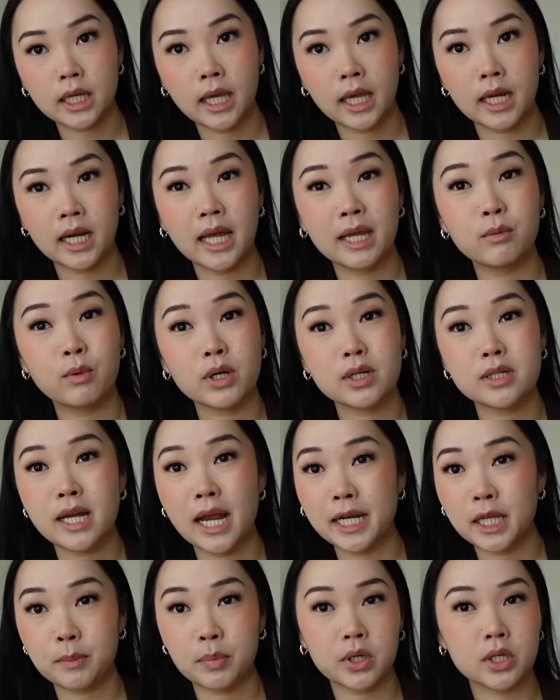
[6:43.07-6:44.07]
and I wear
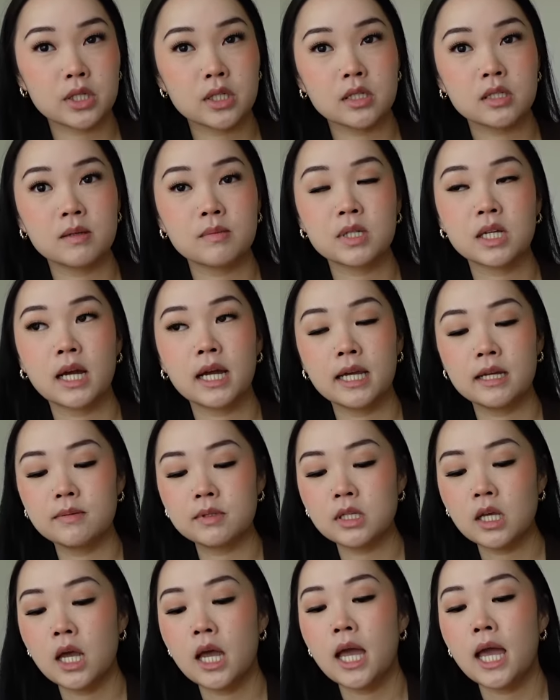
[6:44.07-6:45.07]
tiny purses sometimes,